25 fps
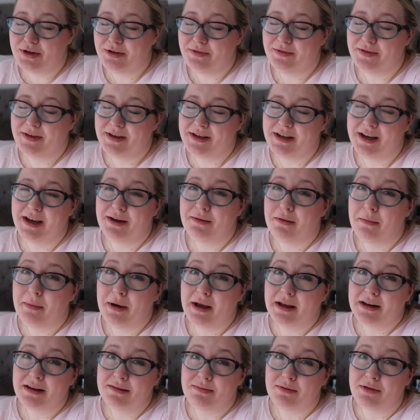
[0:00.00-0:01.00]
of the day where
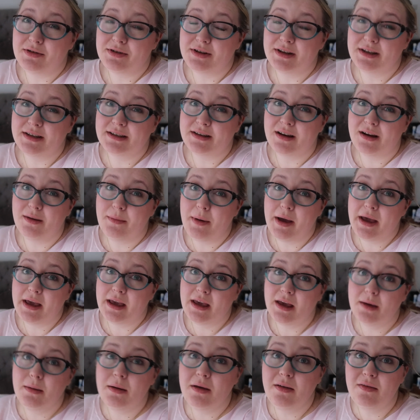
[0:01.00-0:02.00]
my antibiotics are
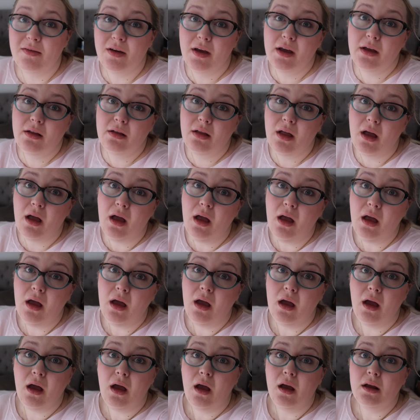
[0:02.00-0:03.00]
making me feel
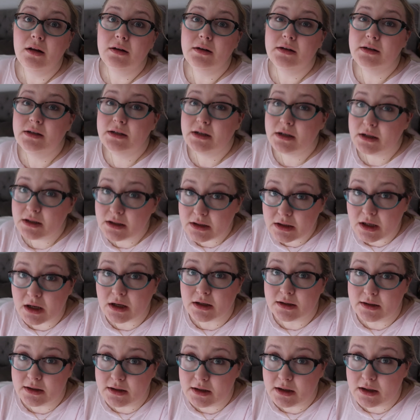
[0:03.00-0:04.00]

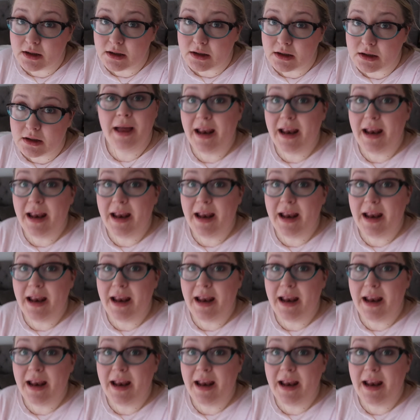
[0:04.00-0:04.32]
disgusting.